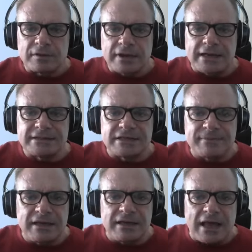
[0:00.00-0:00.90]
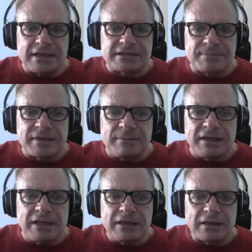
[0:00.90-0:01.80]
Entebbe,
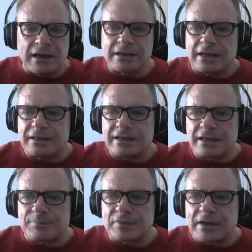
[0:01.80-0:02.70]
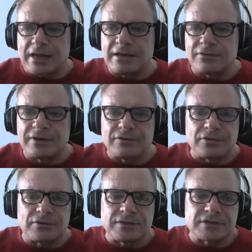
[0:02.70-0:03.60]
Entebbe, I, I can't, I don't even
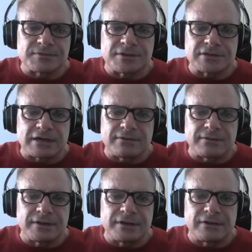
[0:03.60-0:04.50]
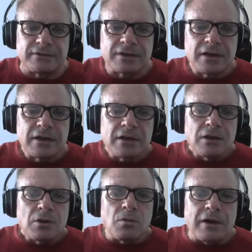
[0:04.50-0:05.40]
know these words, I really don't.
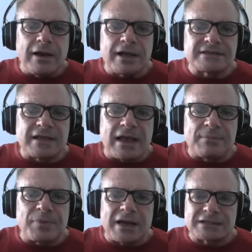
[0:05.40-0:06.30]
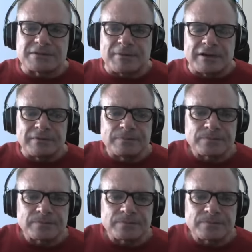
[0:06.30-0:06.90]
Where has the MPOC spread?